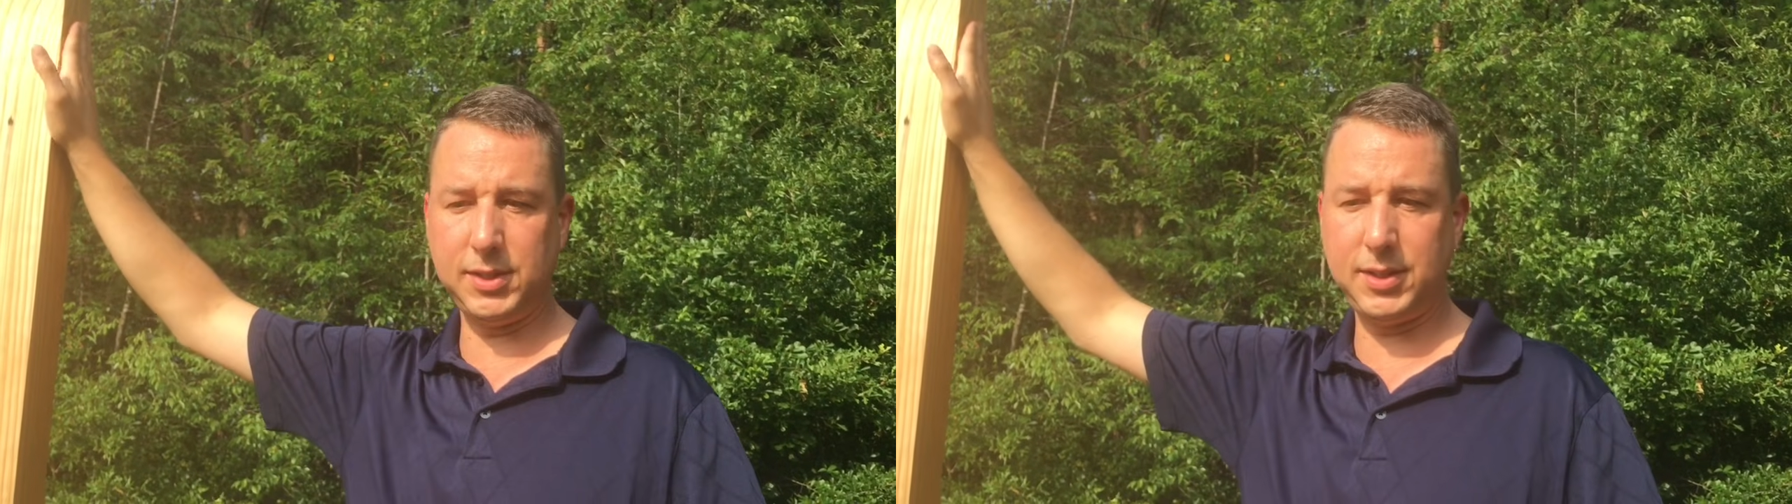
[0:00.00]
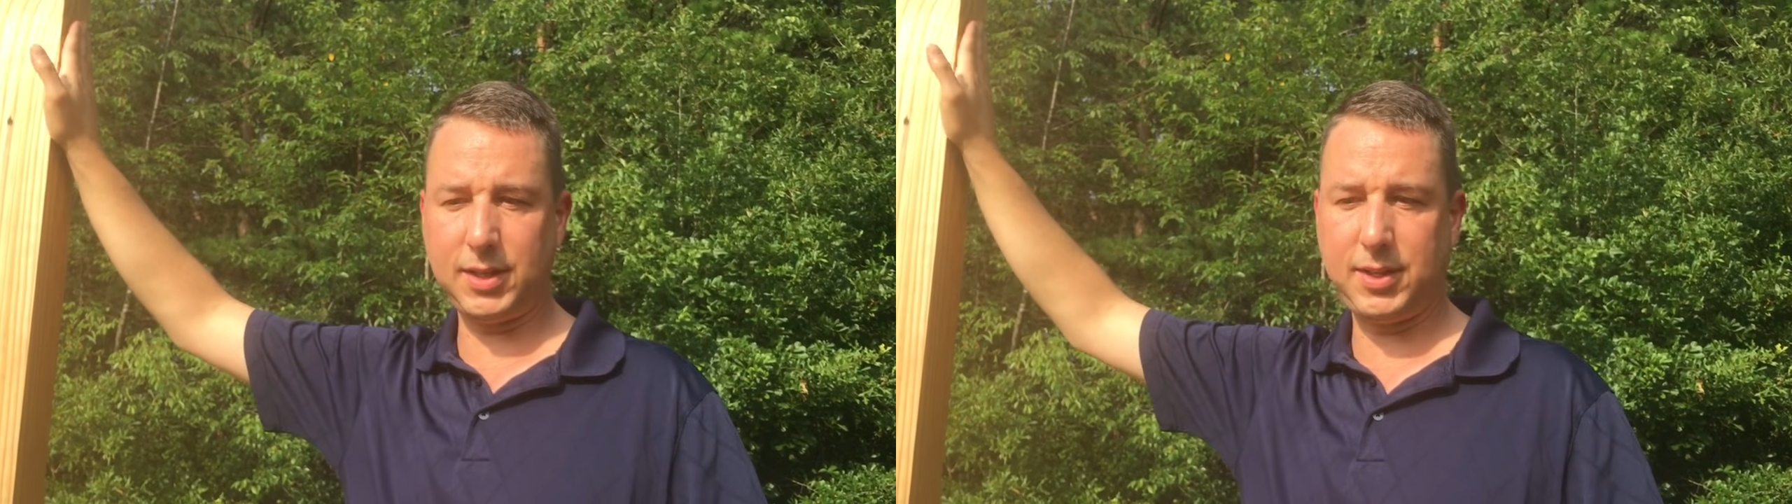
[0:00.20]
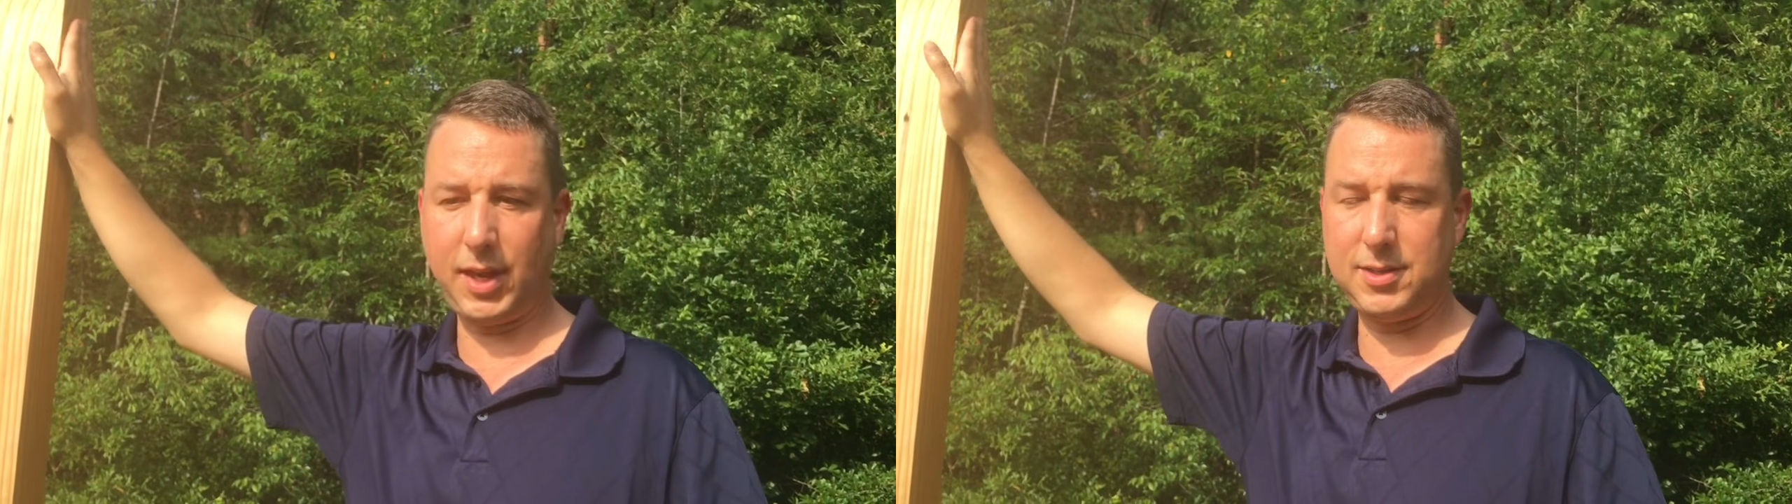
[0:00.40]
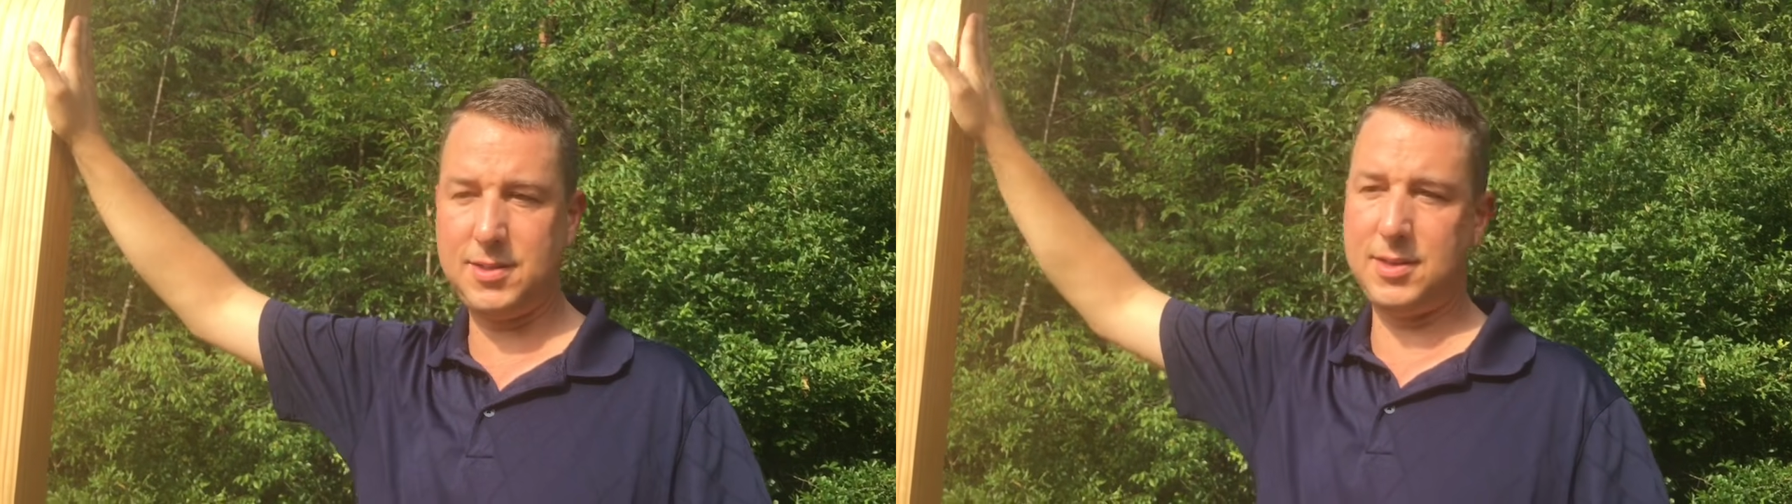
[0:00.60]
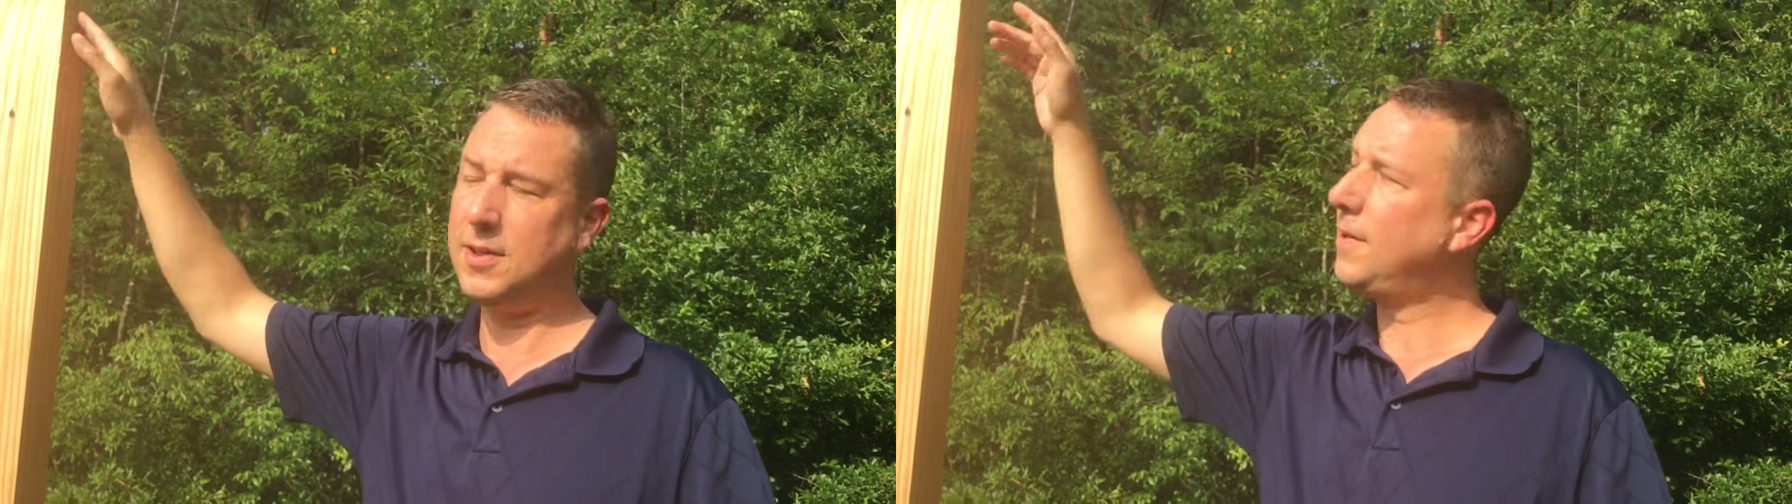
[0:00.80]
dictates